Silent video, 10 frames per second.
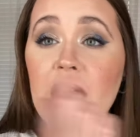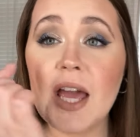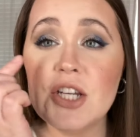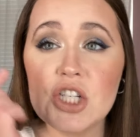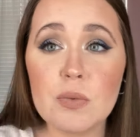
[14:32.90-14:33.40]

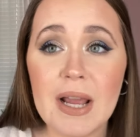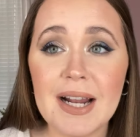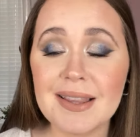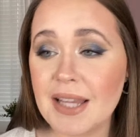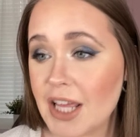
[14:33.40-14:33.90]
and just ran
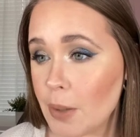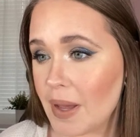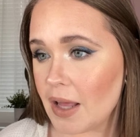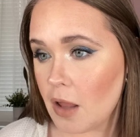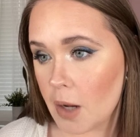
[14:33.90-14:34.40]
a little
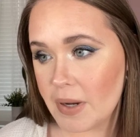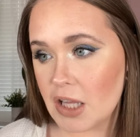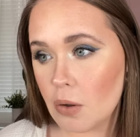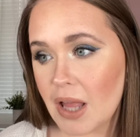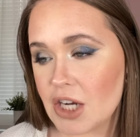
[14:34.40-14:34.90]
bit along my
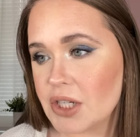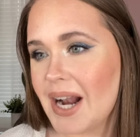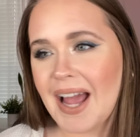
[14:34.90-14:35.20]
lower lash line.